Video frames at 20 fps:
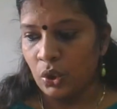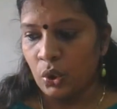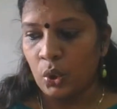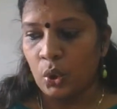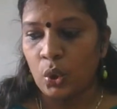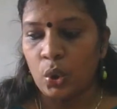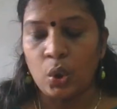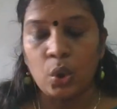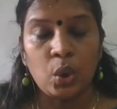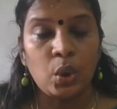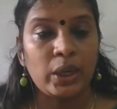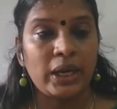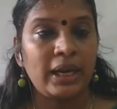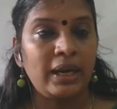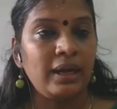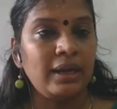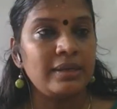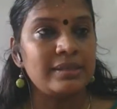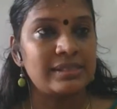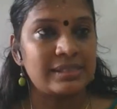
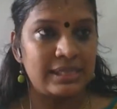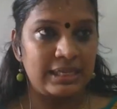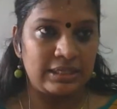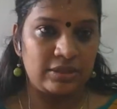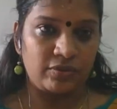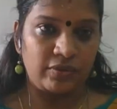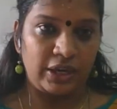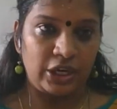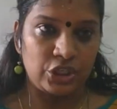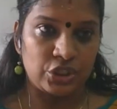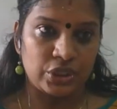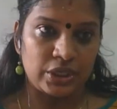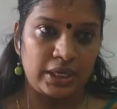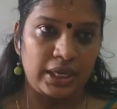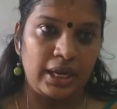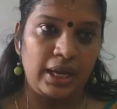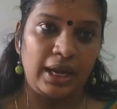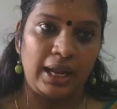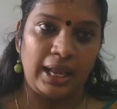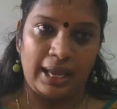oral
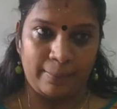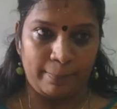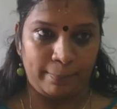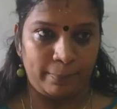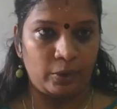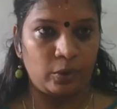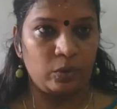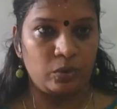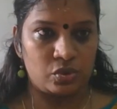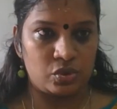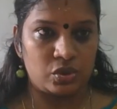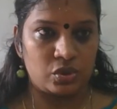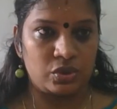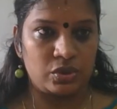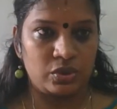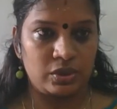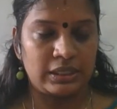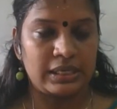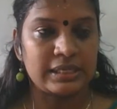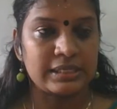situational approach.
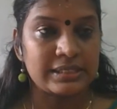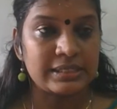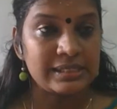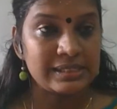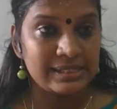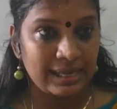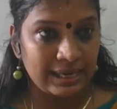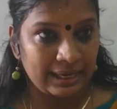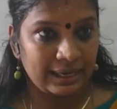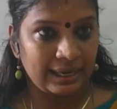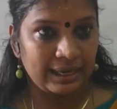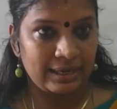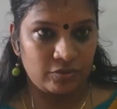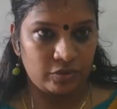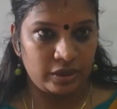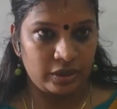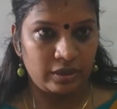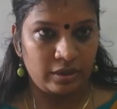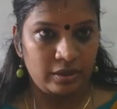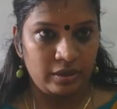That is the second one.